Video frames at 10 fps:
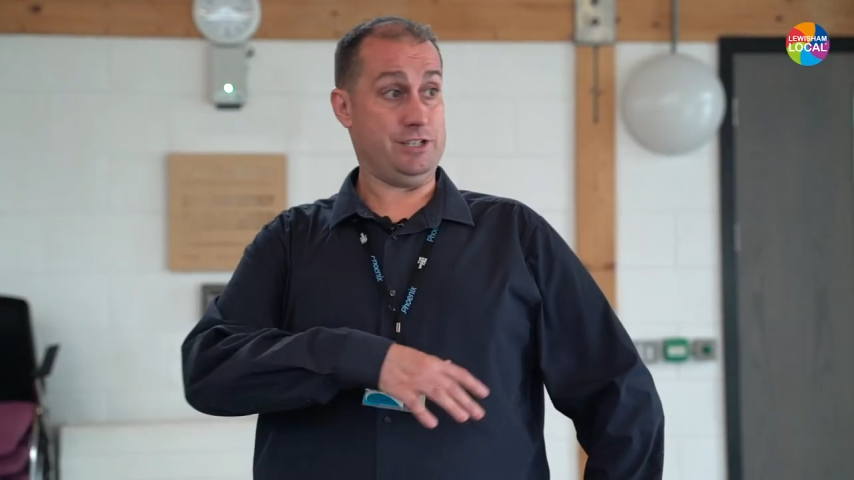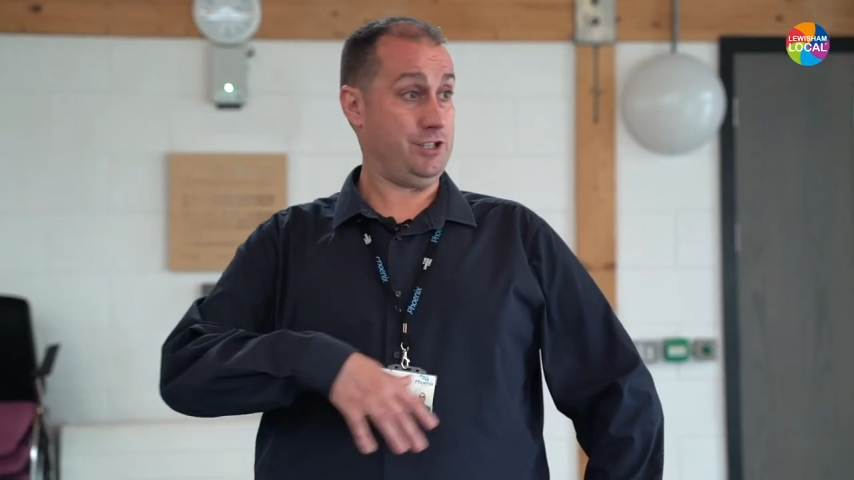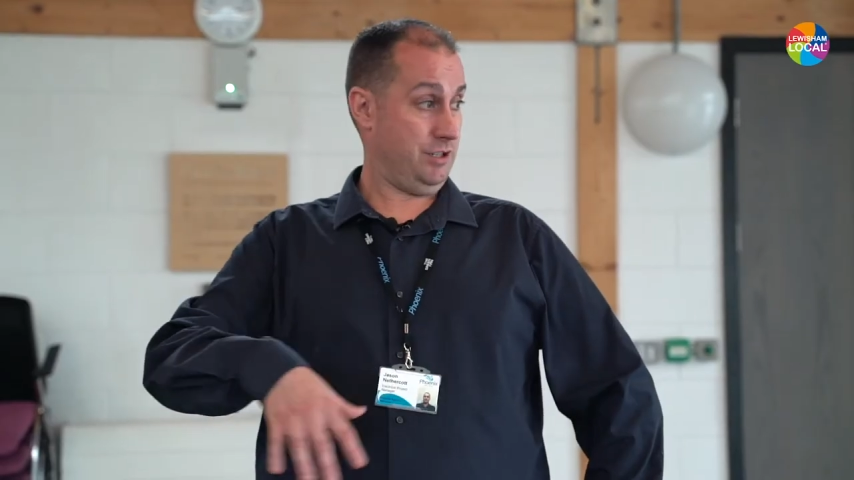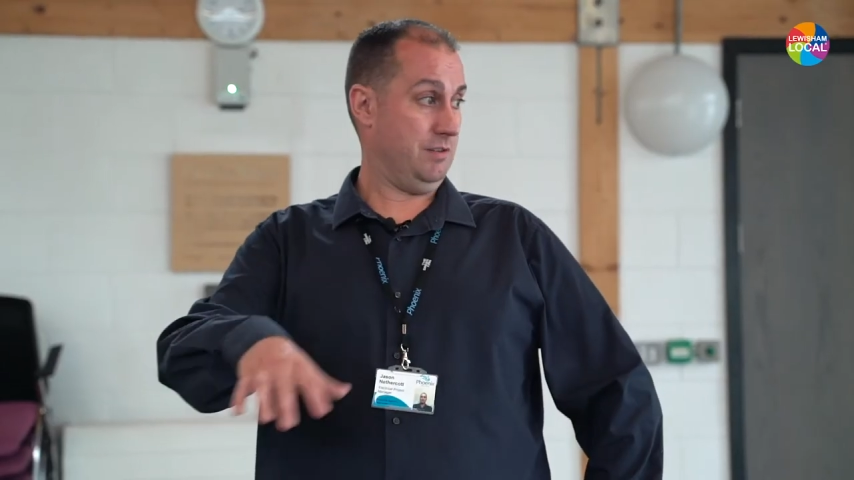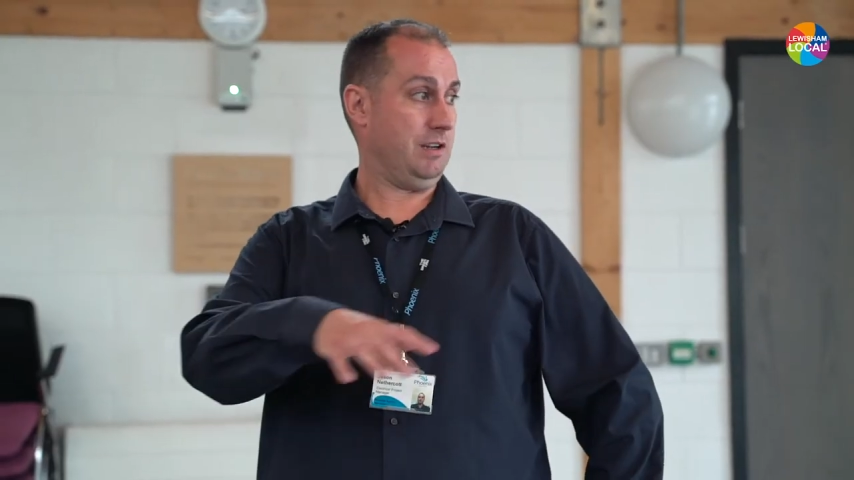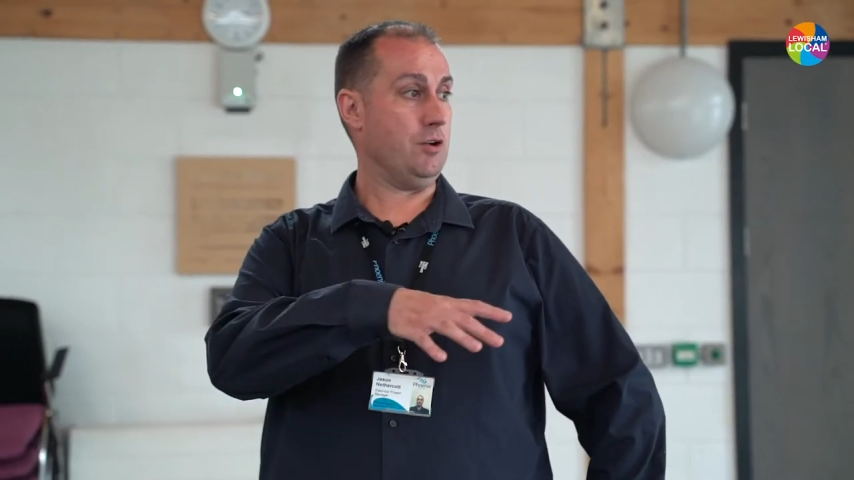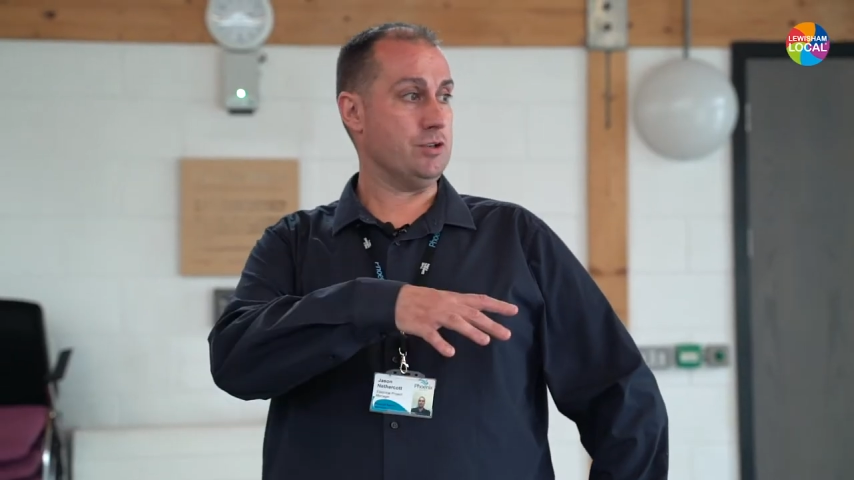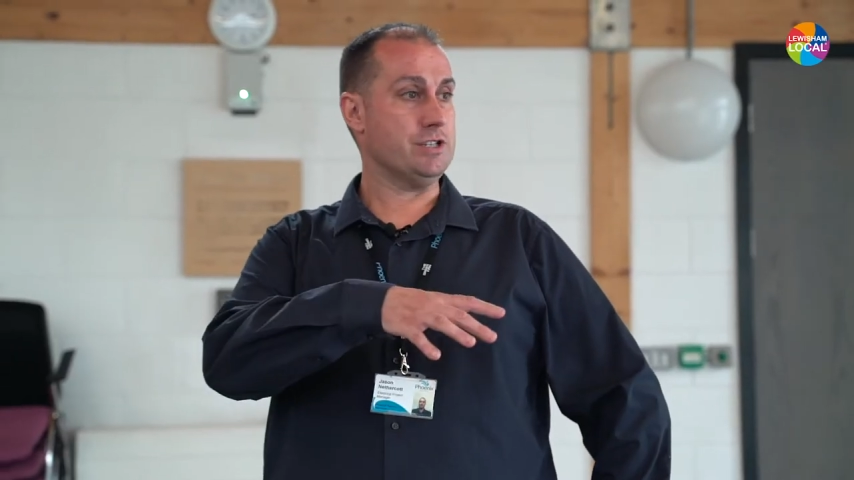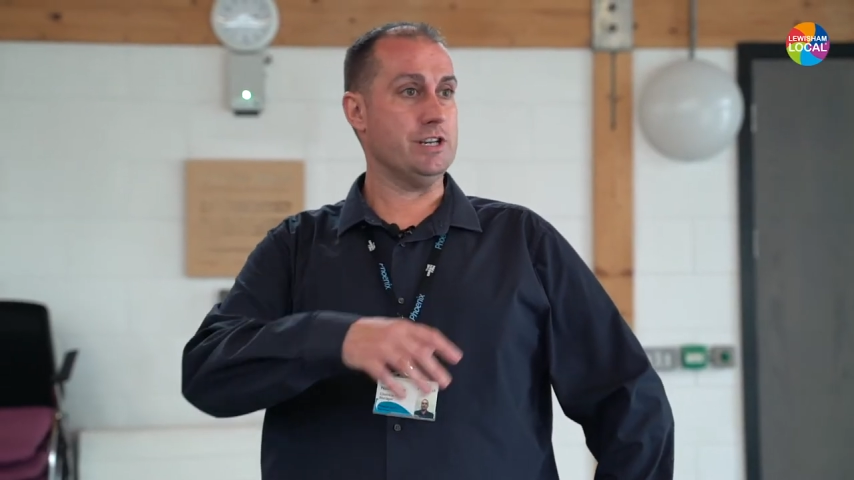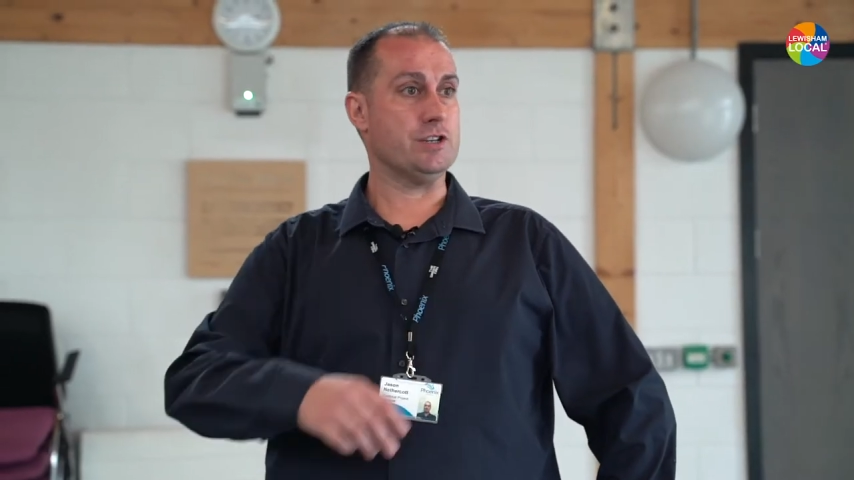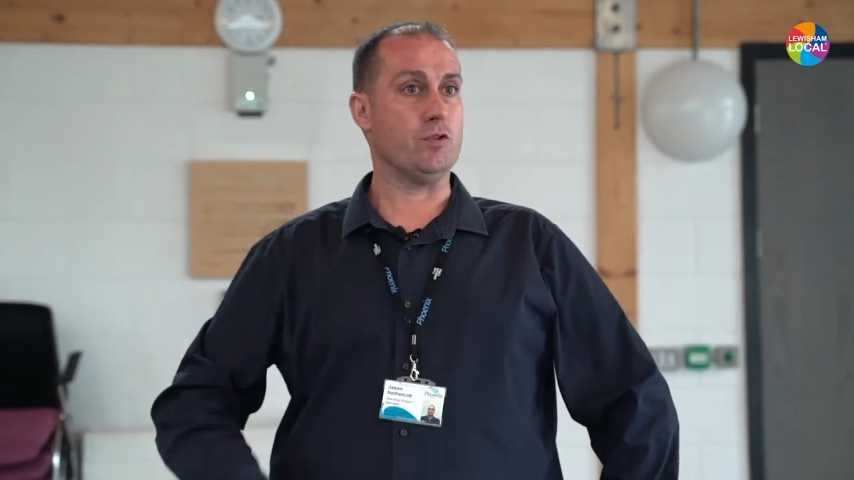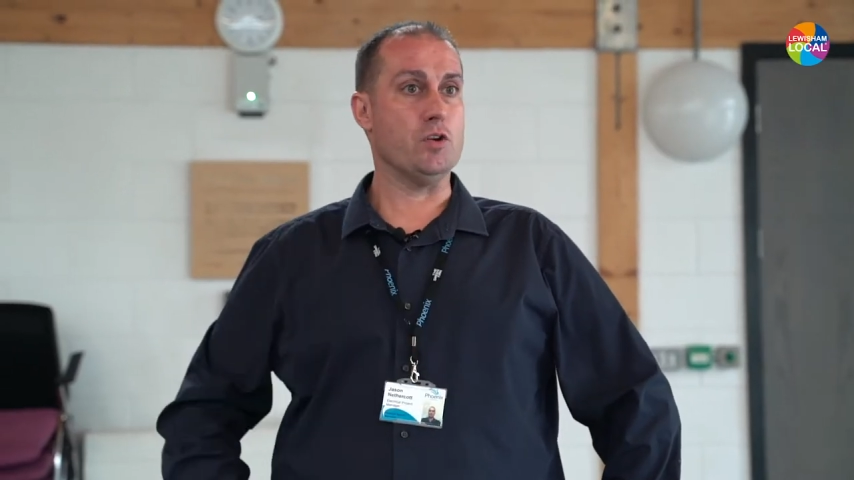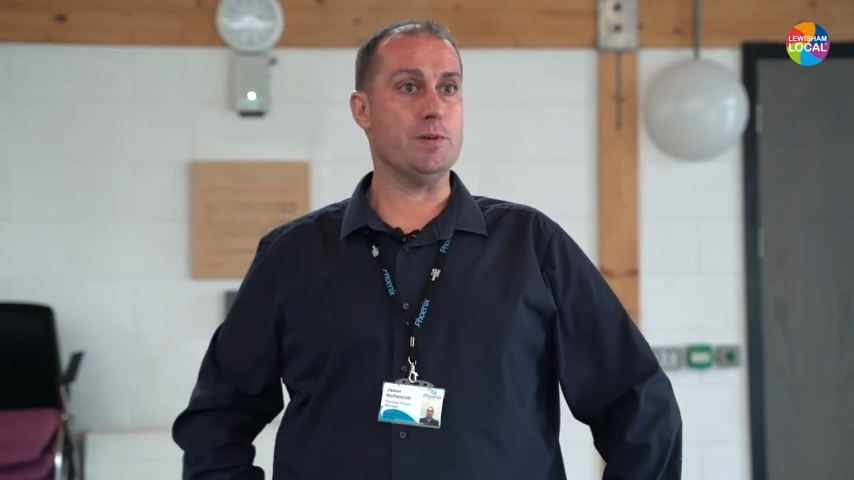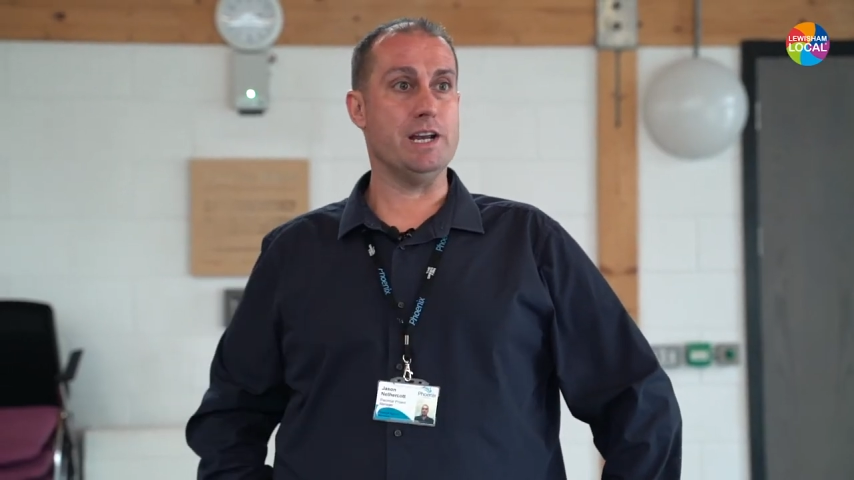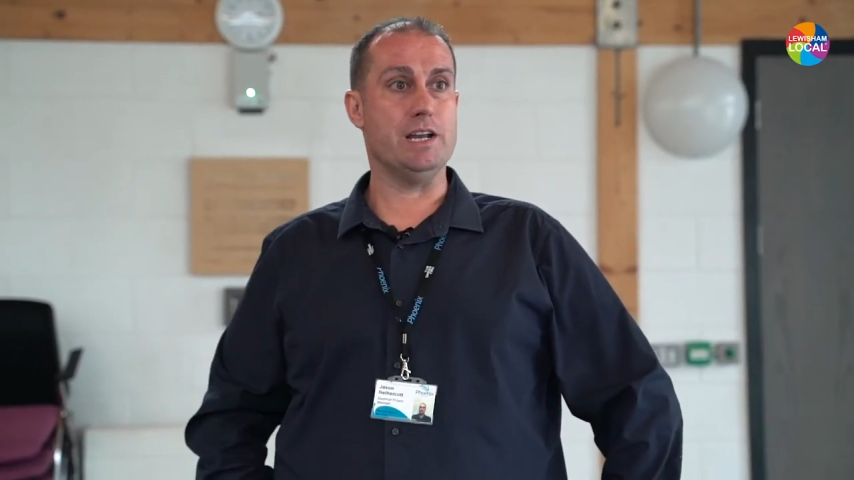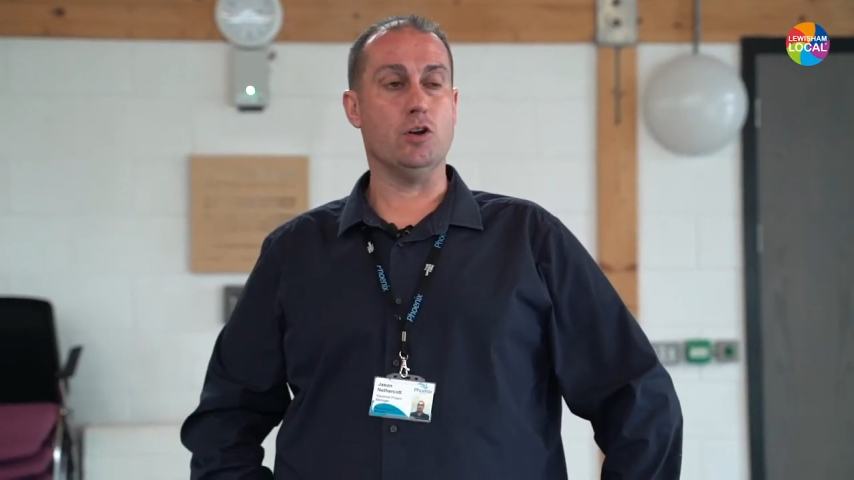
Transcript: it's goes into this room here.